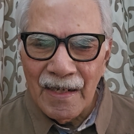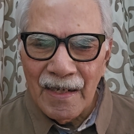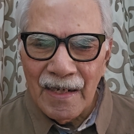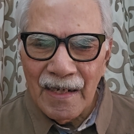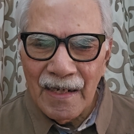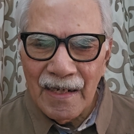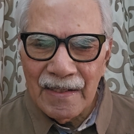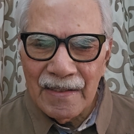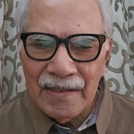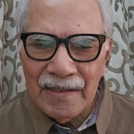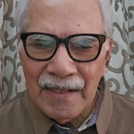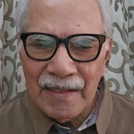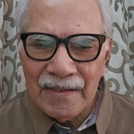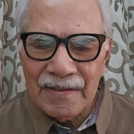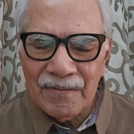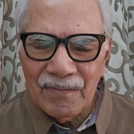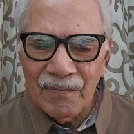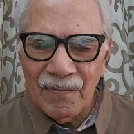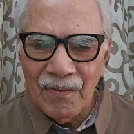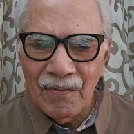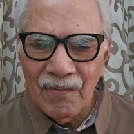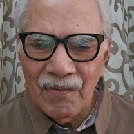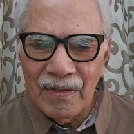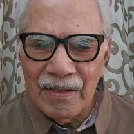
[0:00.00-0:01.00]
And next
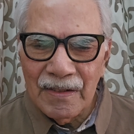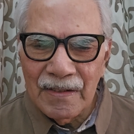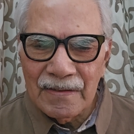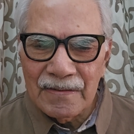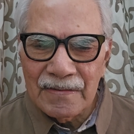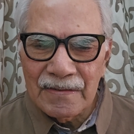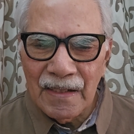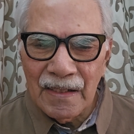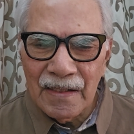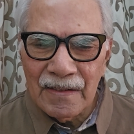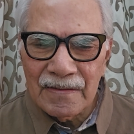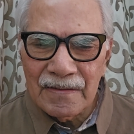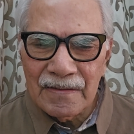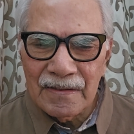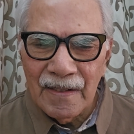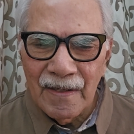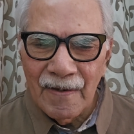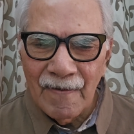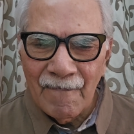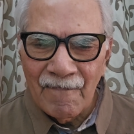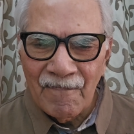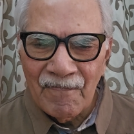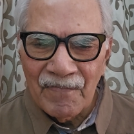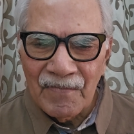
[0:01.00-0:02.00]
we will discuss
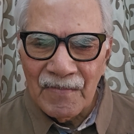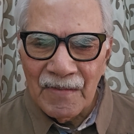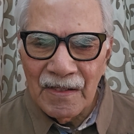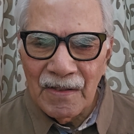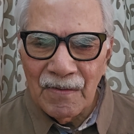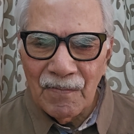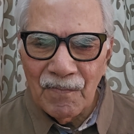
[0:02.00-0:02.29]
the